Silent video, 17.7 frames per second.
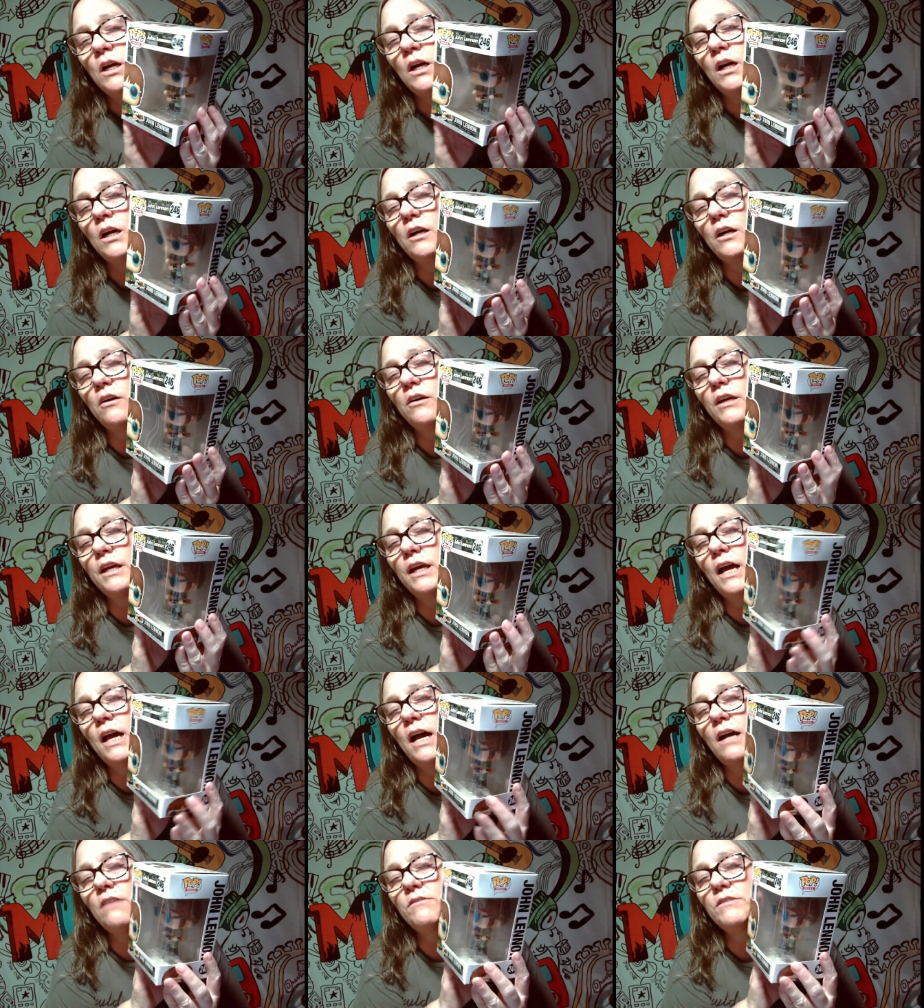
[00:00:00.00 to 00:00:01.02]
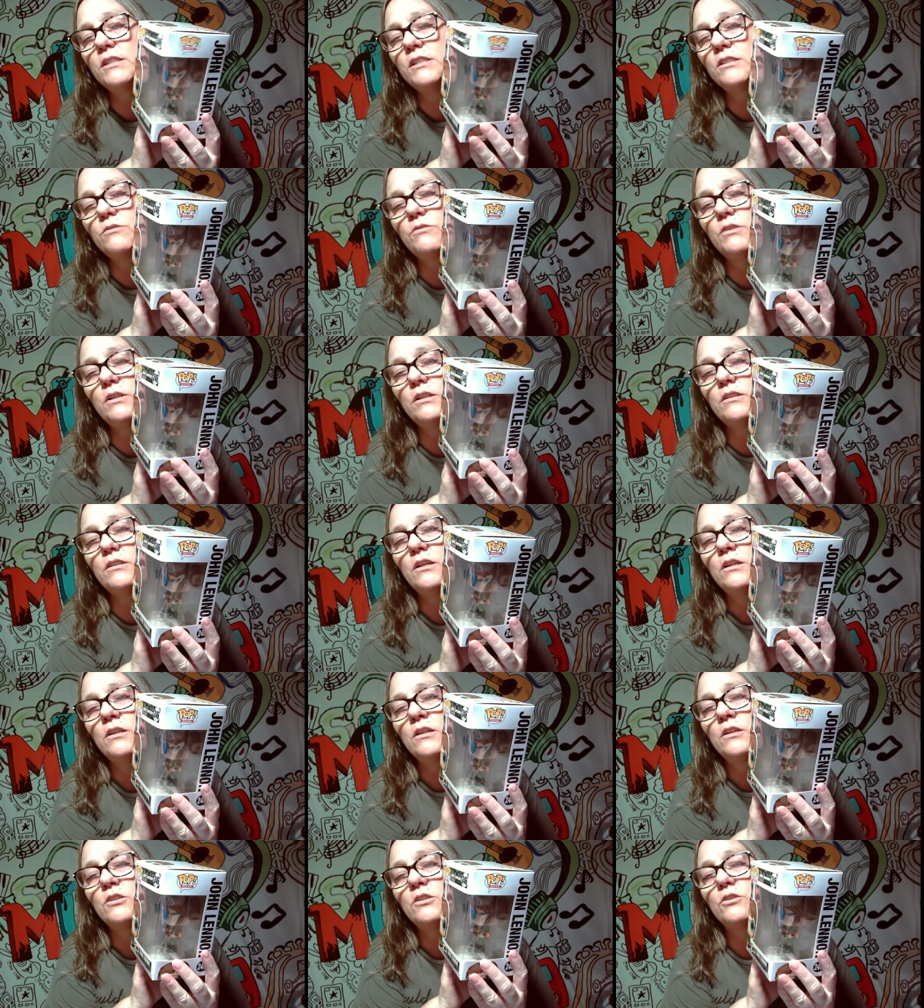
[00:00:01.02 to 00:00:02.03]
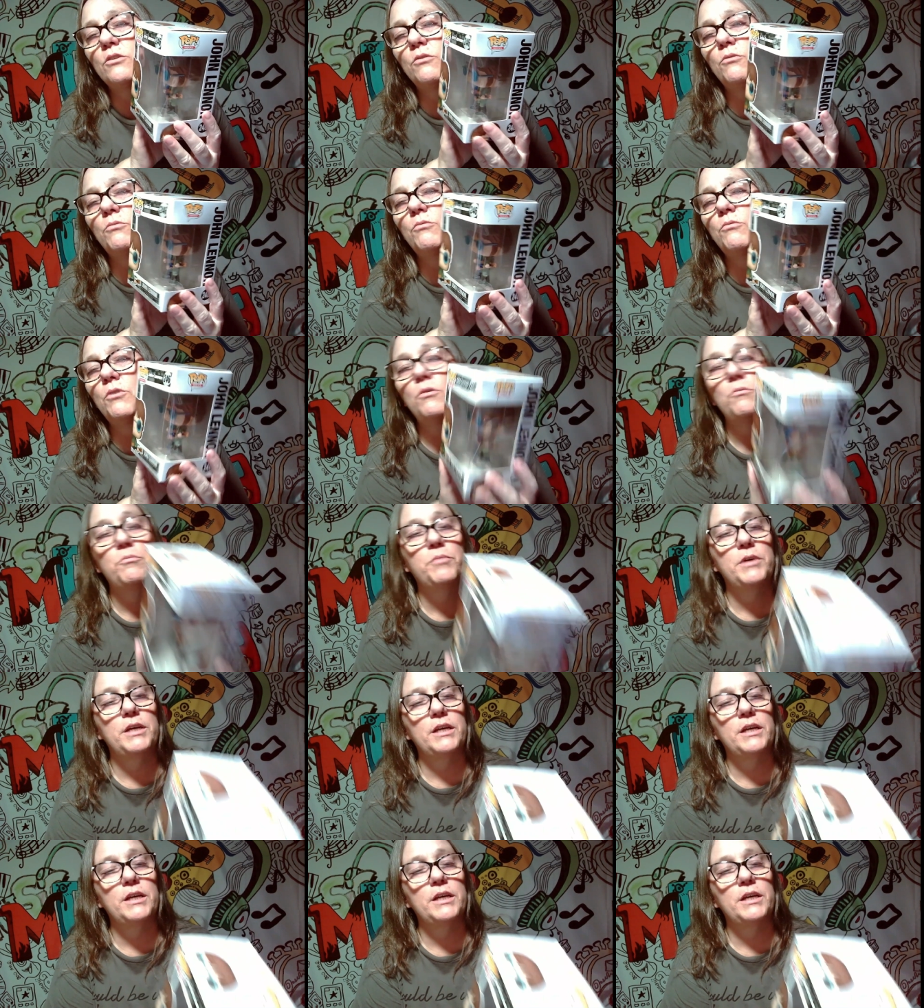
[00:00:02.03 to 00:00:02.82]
I already have this one, so it won't be a